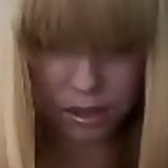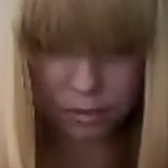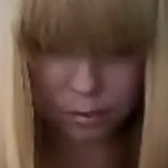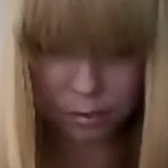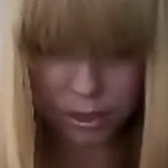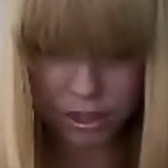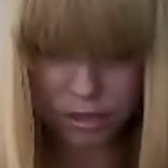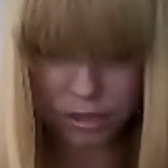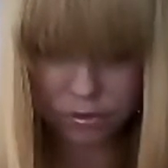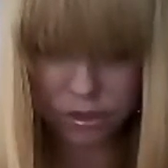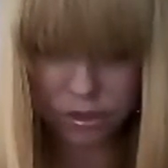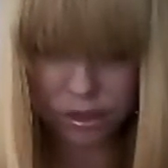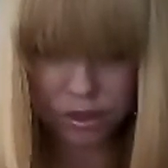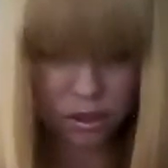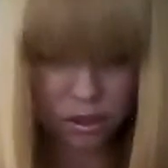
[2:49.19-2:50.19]
please
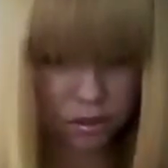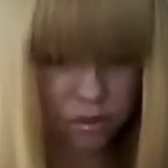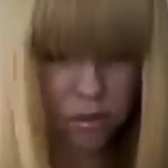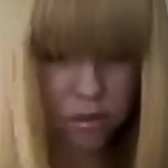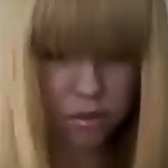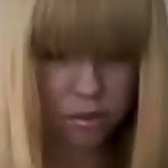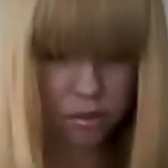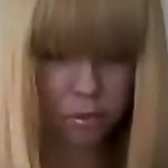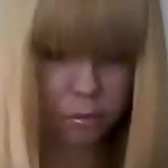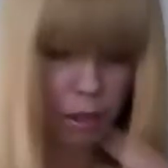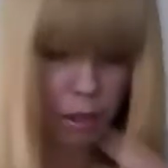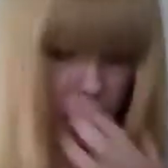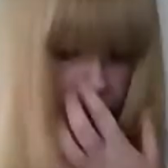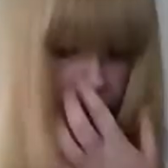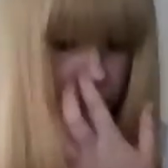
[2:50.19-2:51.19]
read the card,
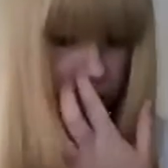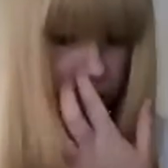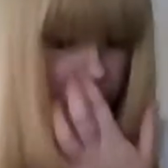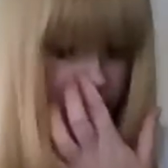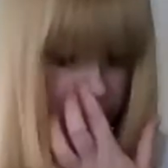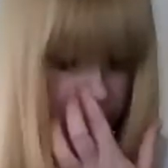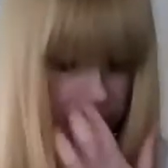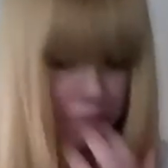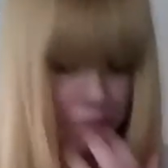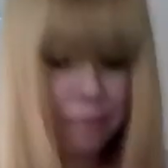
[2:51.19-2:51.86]
blah blah blah.